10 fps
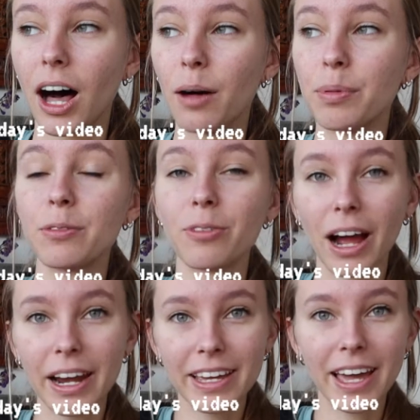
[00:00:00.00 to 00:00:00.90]
I'll be
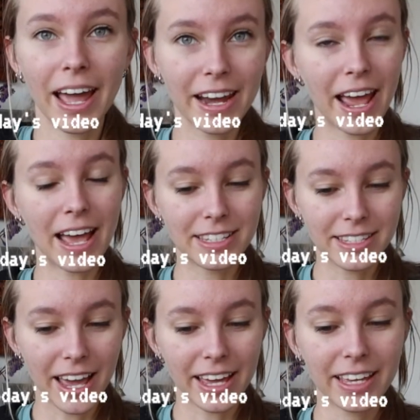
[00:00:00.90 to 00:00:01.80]
writing an
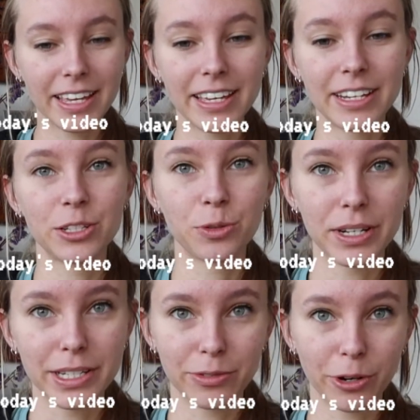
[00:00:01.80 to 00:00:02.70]
essay in
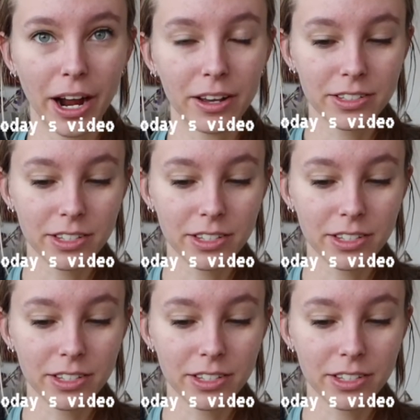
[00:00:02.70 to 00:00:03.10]
24 hours.